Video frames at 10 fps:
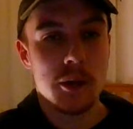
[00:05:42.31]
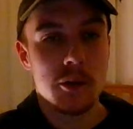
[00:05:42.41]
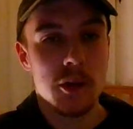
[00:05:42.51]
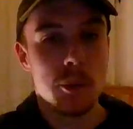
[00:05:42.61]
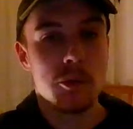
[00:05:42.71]

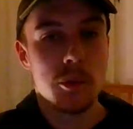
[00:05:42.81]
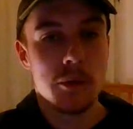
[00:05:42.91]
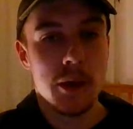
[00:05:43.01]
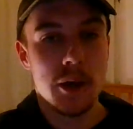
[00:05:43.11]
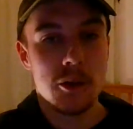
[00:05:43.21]
She was the one
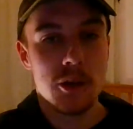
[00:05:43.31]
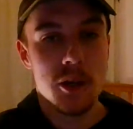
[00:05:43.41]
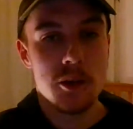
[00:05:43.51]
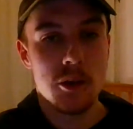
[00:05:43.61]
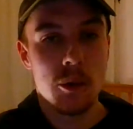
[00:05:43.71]
that had to
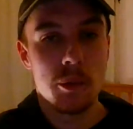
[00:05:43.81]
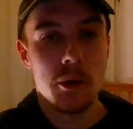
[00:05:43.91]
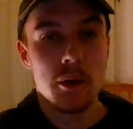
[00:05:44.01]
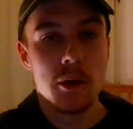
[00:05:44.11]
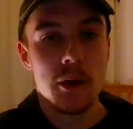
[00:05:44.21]
change it up.
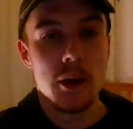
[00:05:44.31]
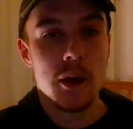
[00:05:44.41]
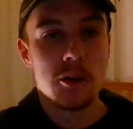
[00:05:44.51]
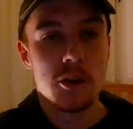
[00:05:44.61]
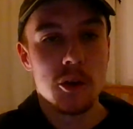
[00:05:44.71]

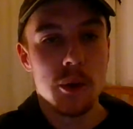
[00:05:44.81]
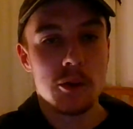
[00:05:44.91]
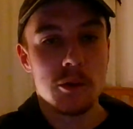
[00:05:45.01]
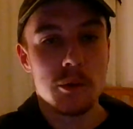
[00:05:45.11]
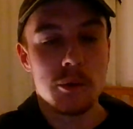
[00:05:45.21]
She knew
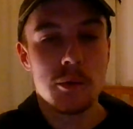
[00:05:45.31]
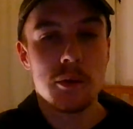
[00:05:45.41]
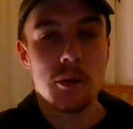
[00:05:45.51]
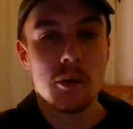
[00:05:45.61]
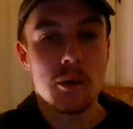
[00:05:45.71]

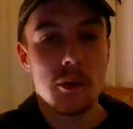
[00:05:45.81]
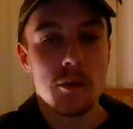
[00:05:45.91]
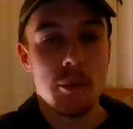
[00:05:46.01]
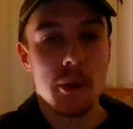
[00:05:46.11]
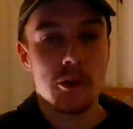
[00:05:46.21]

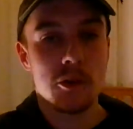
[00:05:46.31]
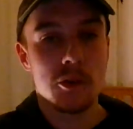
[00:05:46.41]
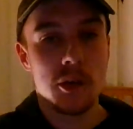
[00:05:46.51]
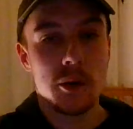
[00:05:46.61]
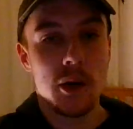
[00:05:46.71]
if the match
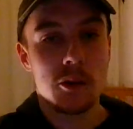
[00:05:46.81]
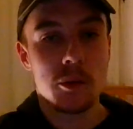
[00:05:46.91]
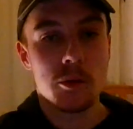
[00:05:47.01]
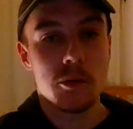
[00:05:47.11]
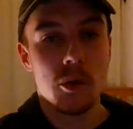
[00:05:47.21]
continued as it
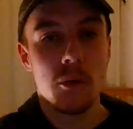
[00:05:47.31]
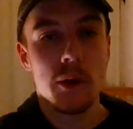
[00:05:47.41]
was going,